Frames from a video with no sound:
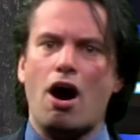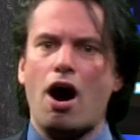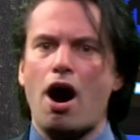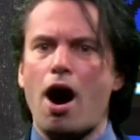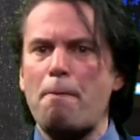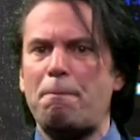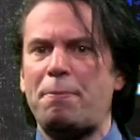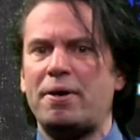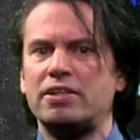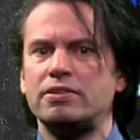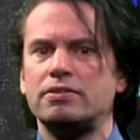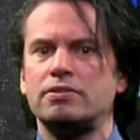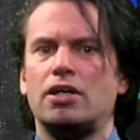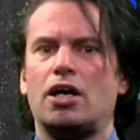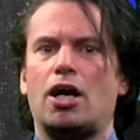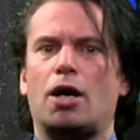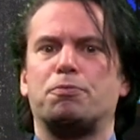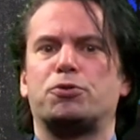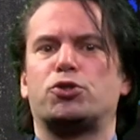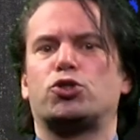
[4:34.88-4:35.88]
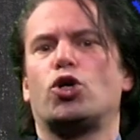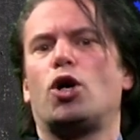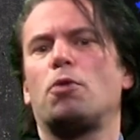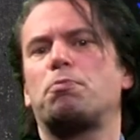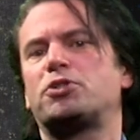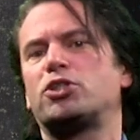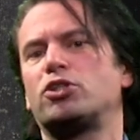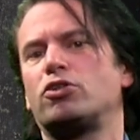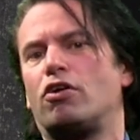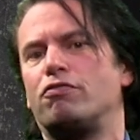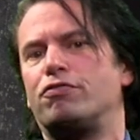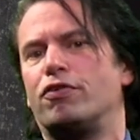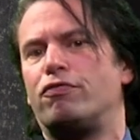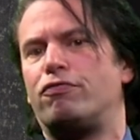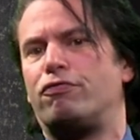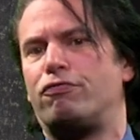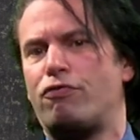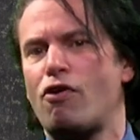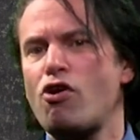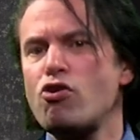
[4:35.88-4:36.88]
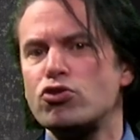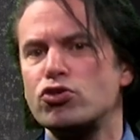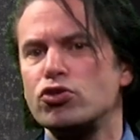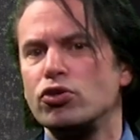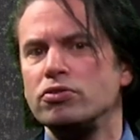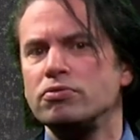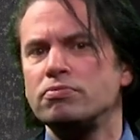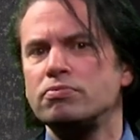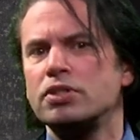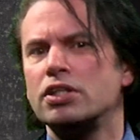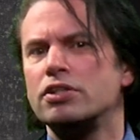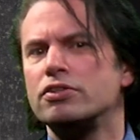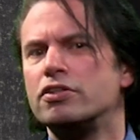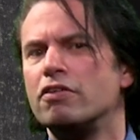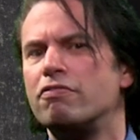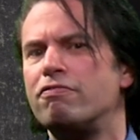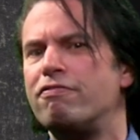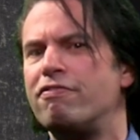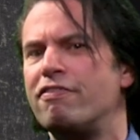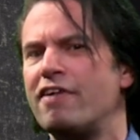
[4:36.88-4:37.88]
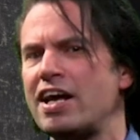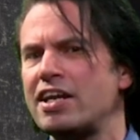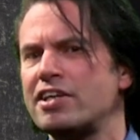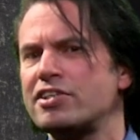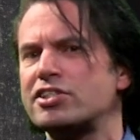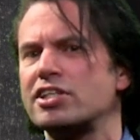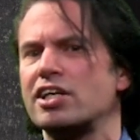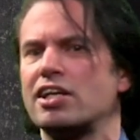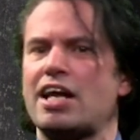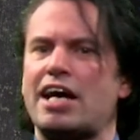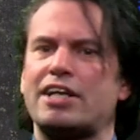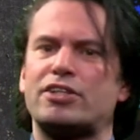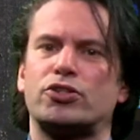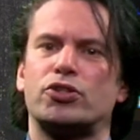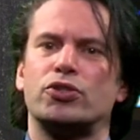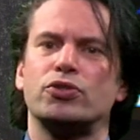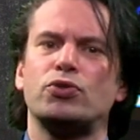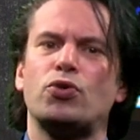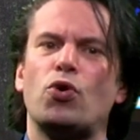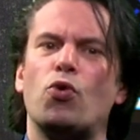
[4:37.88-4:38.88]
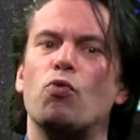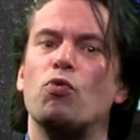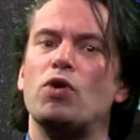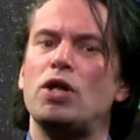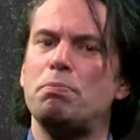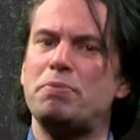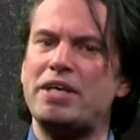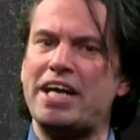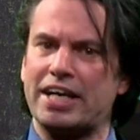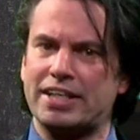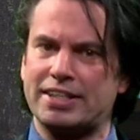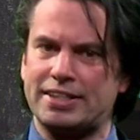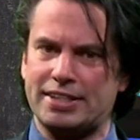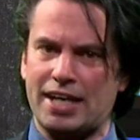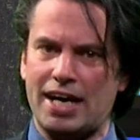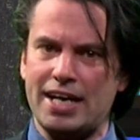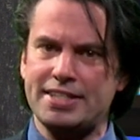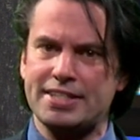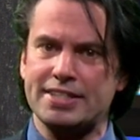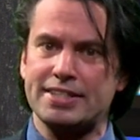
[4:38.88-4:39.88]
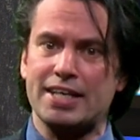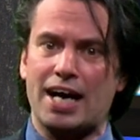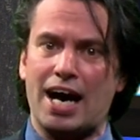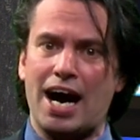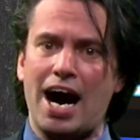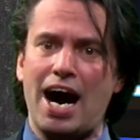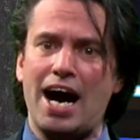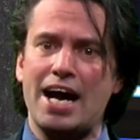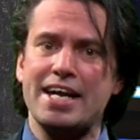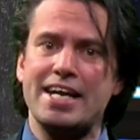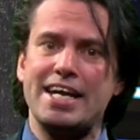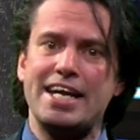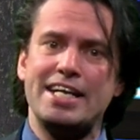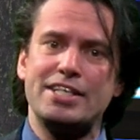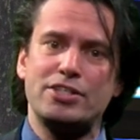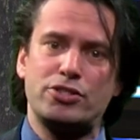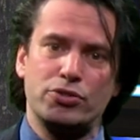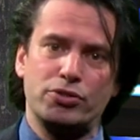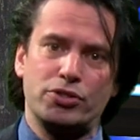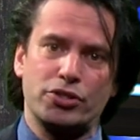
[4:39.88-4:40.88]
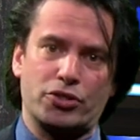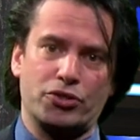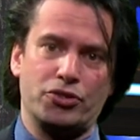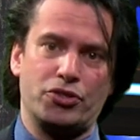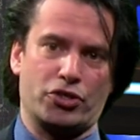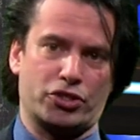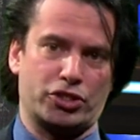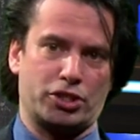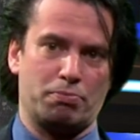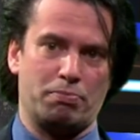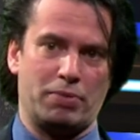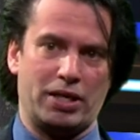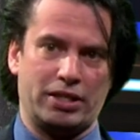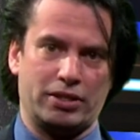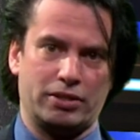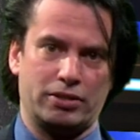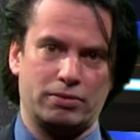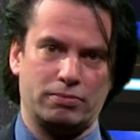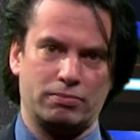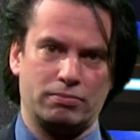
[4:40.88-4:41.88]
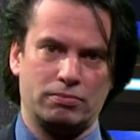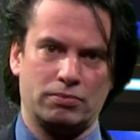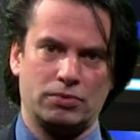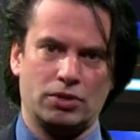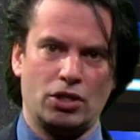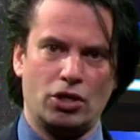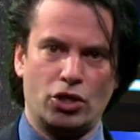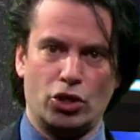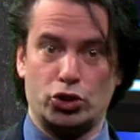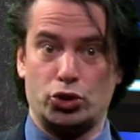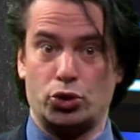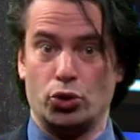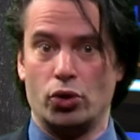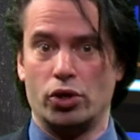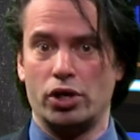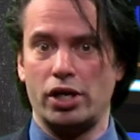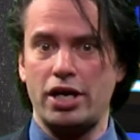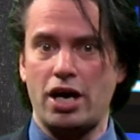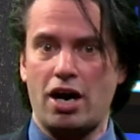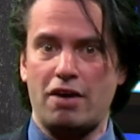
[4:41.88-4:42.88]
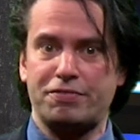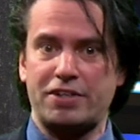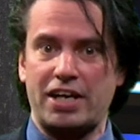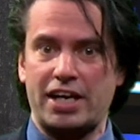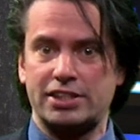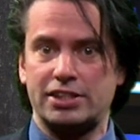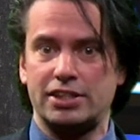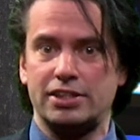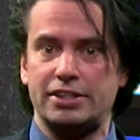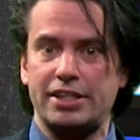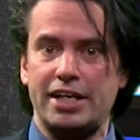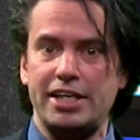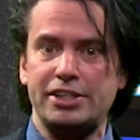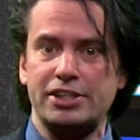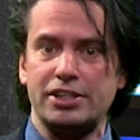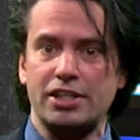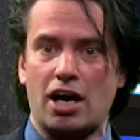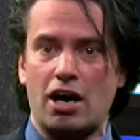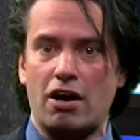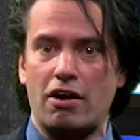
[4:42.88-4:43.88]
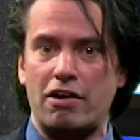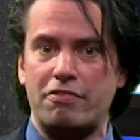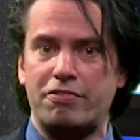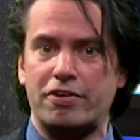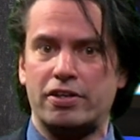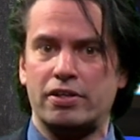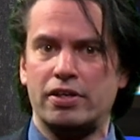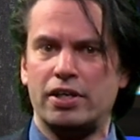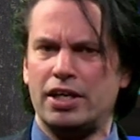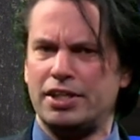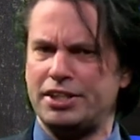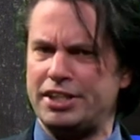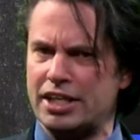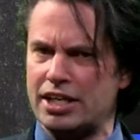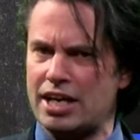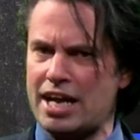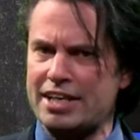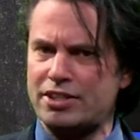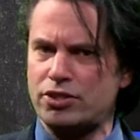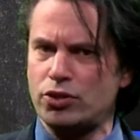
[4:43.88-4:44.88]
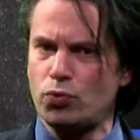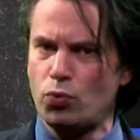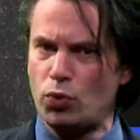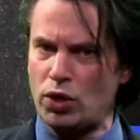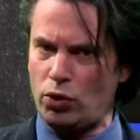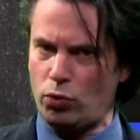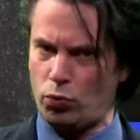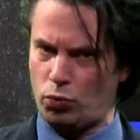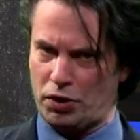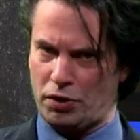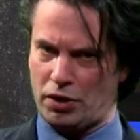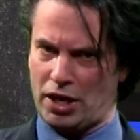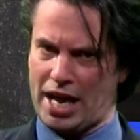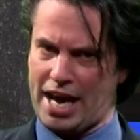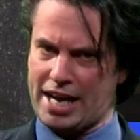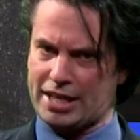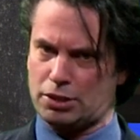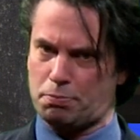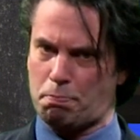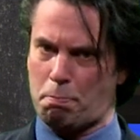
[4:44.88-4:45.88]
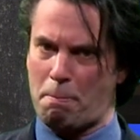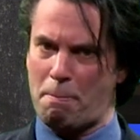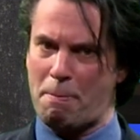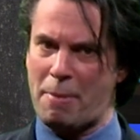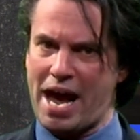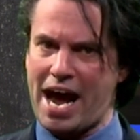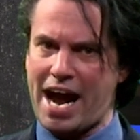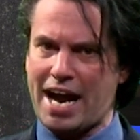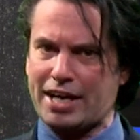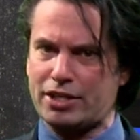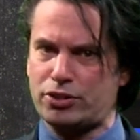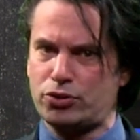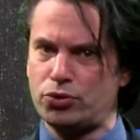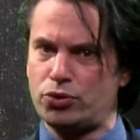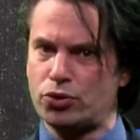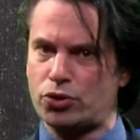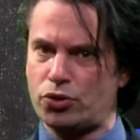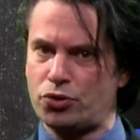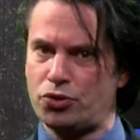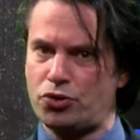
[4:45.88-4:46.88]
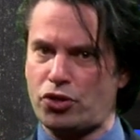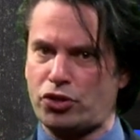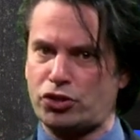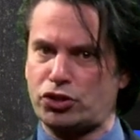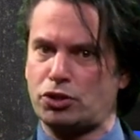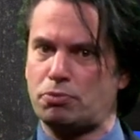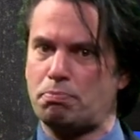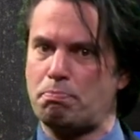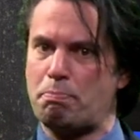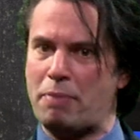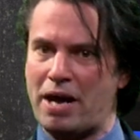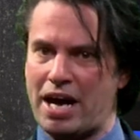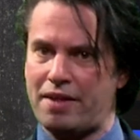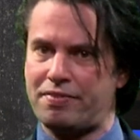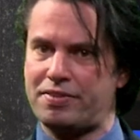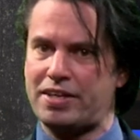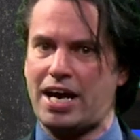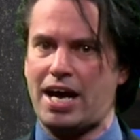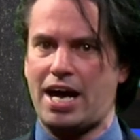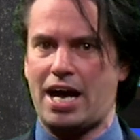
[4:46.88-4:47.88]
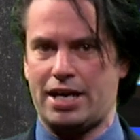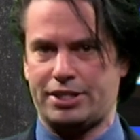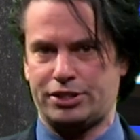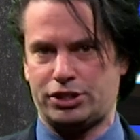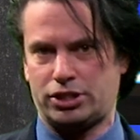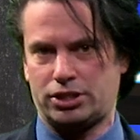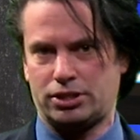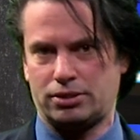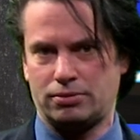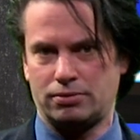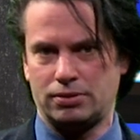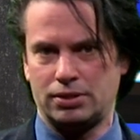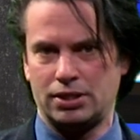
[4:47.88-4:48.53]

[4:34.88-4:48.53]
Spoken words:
Upon absorption of a photon, the valence electron will be excited high into the conduction band. Shortly after excitation, however, the electron will relax back to the conduction band edge.